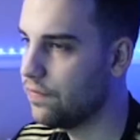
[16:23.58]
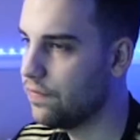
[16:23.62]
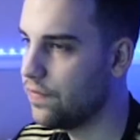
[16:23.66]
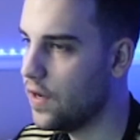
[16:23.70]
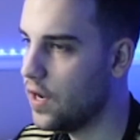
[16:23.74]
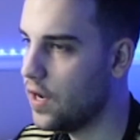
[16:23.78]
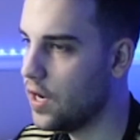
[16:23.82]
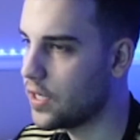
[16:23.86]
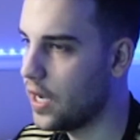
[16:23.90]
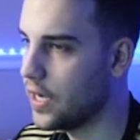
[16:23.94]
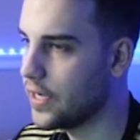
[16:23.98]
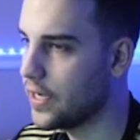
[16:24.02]

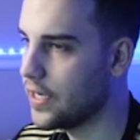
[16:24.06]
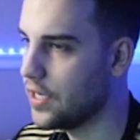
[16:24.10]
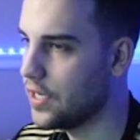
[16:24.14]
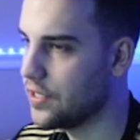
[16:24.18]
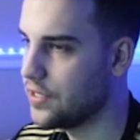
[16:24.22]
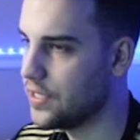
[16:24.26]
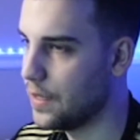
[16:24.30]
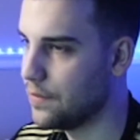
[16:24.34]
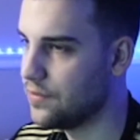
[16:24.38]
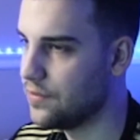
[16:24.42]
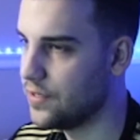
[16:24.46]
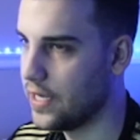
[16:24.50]
I gotta stop
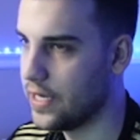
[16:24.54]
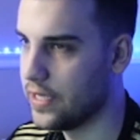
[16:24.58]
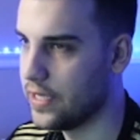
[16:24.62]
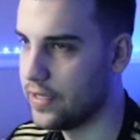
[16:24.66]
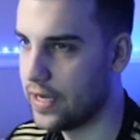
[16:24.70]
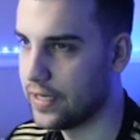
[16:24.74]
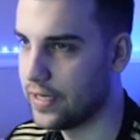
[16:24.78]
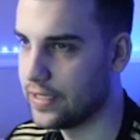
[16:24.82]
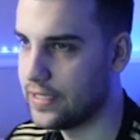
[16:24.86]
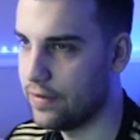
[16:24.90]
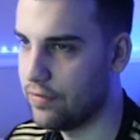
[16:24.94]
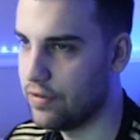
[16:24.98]
saying that, because
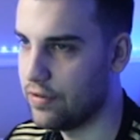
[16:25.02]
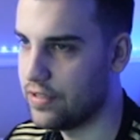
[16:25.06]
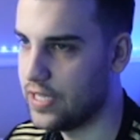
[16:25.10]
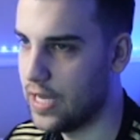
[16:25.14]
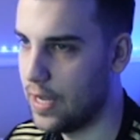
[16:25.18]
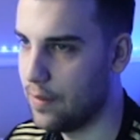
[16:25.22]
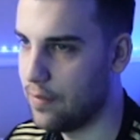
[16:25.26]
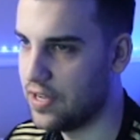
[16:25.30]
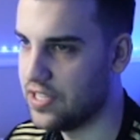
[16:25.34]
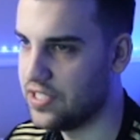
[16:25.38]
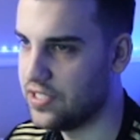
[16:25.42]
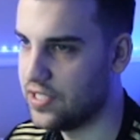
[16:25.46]
every time I
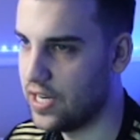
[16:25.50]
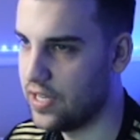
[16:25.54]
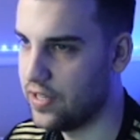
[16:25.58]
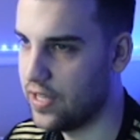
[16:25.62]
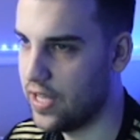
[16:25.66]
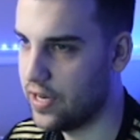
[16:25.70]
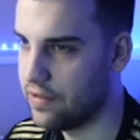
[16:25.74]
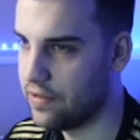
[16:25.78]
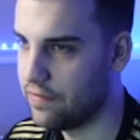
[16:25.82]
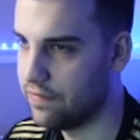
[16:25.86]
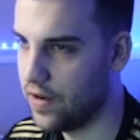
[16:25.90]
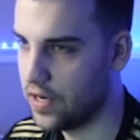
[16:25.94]
say that, he
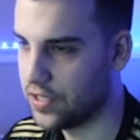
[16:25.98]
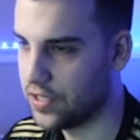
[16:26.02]
fucks it